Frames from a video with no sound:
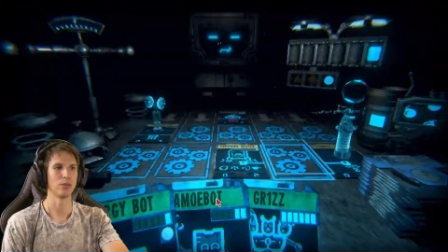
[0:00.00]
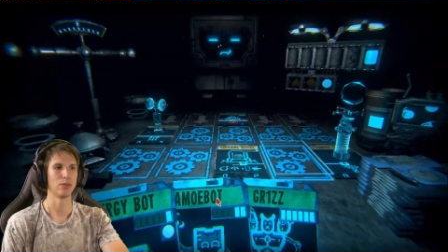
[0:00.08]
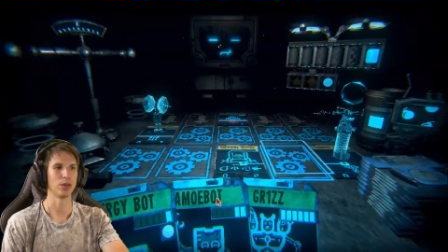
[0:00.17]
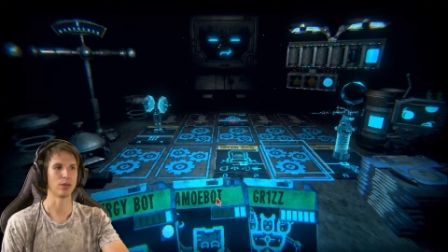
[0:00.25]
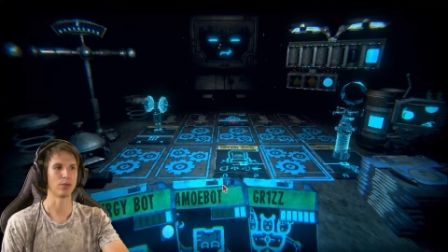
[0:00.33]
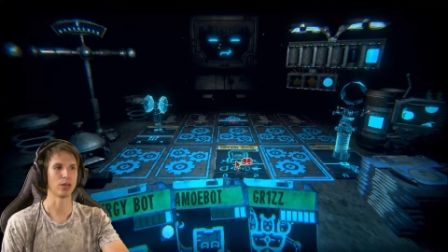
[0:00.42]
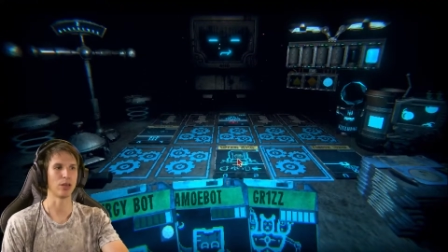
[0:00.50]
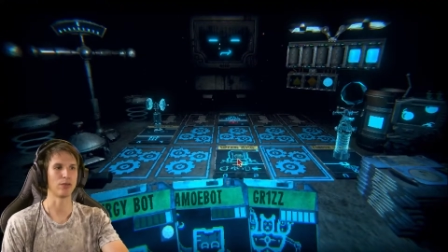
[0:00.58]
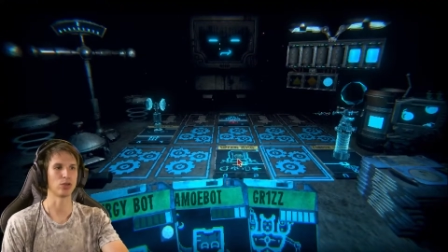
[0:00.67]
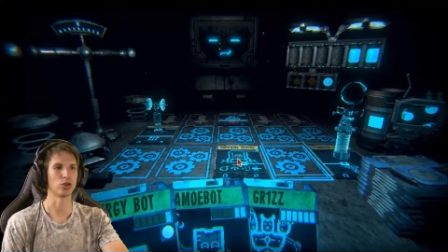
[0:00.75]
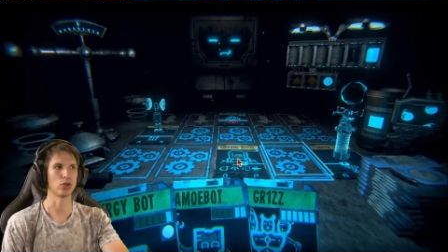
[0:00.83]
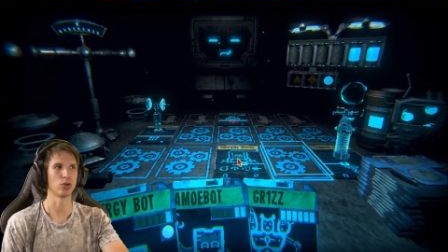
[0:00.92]
But I'm gonna
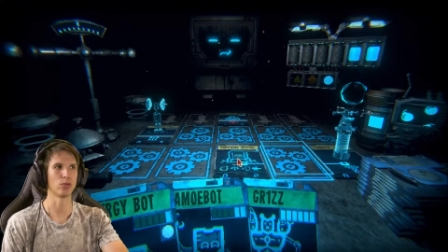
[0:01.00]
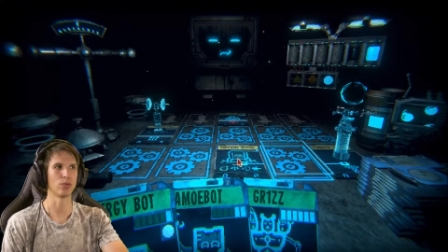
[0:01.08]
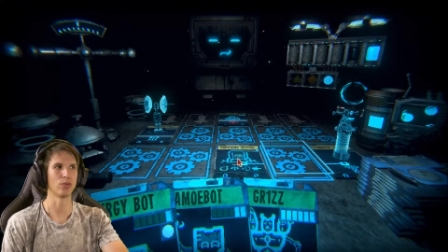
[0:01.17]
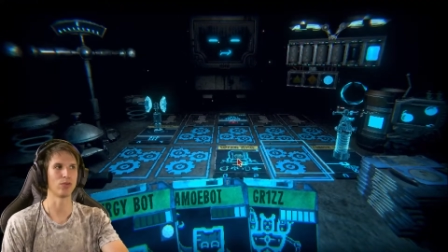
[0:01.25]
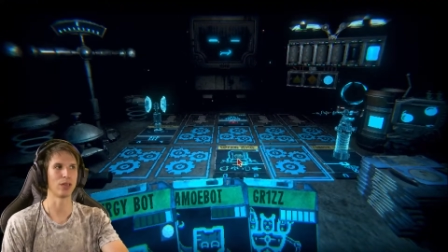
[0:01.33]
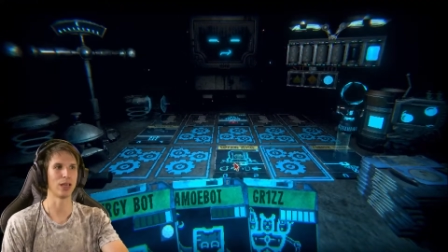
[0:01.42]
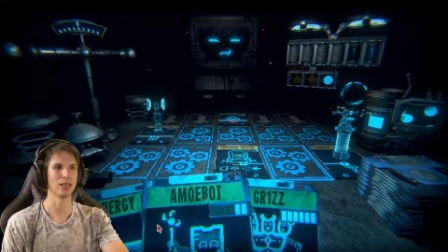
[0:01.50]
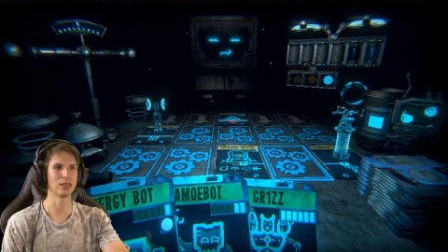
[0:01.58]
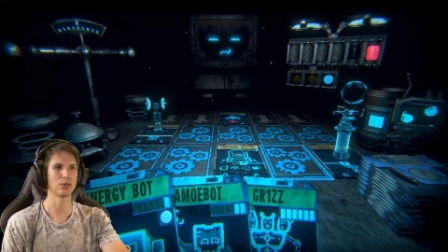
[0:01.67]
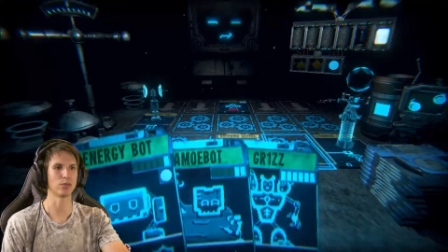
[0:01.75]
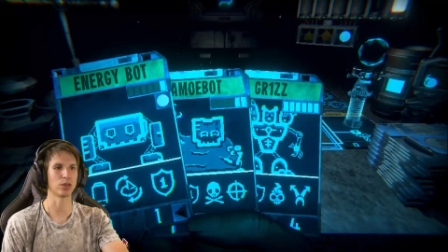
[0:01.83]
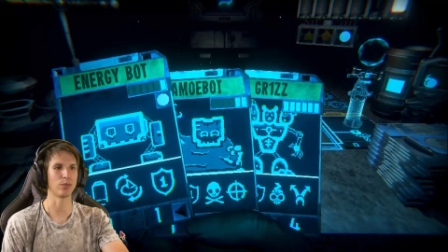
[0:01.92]
have turret with that,
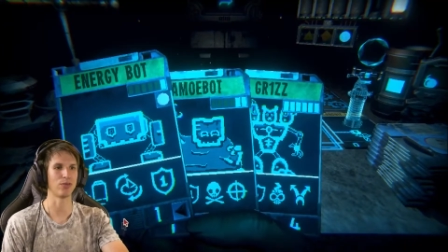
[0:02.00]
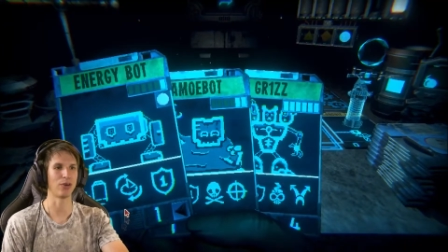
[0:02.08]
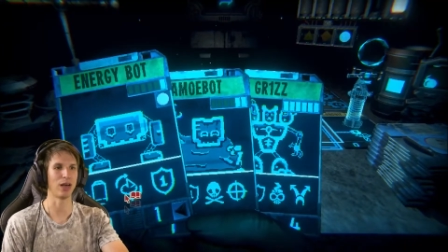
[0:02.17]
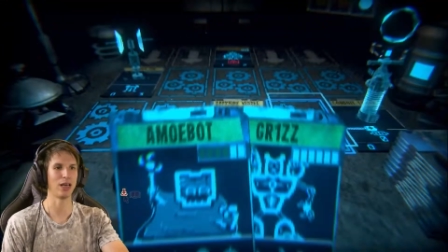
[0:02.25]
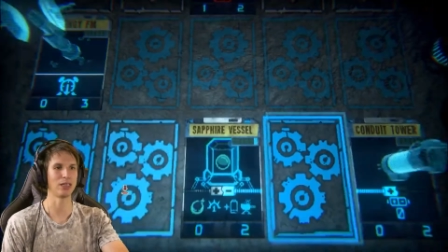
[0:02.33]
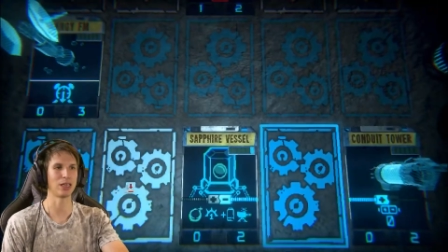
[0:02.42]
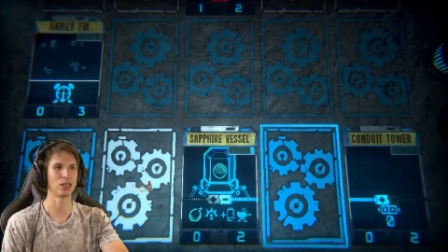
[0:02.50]
so I'm gonna be fine.